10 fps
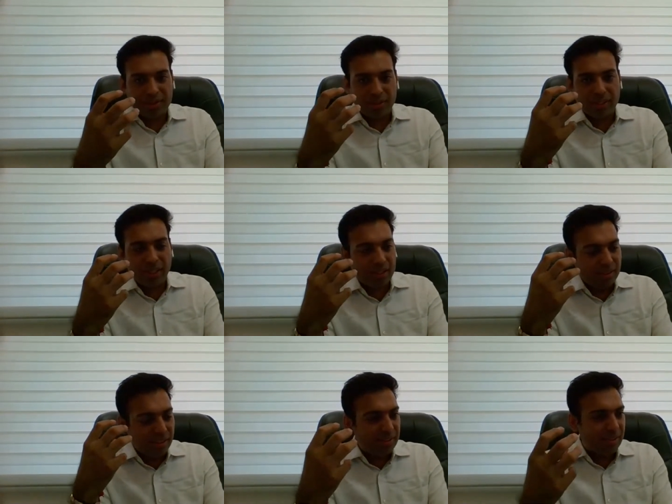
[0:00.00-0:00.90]
So
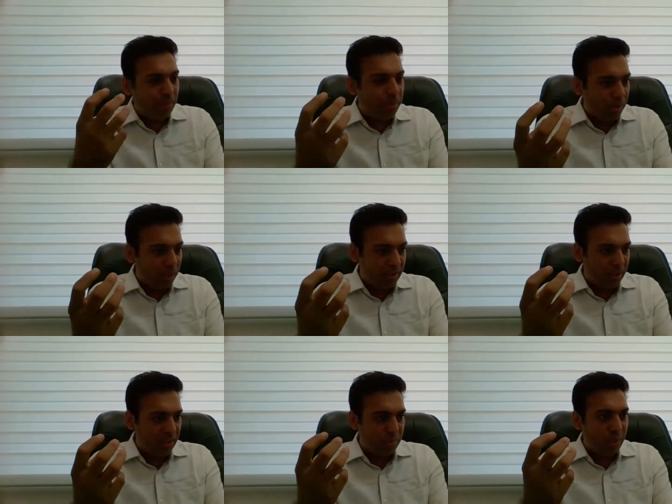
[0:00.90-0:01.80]
there is some
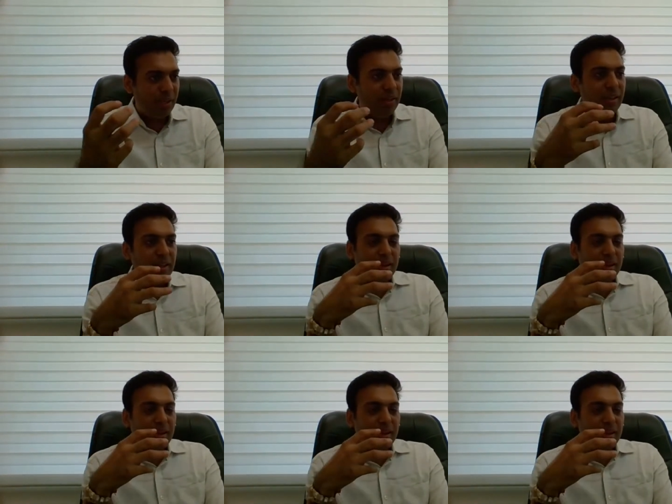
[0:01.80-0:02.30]
foundation as well.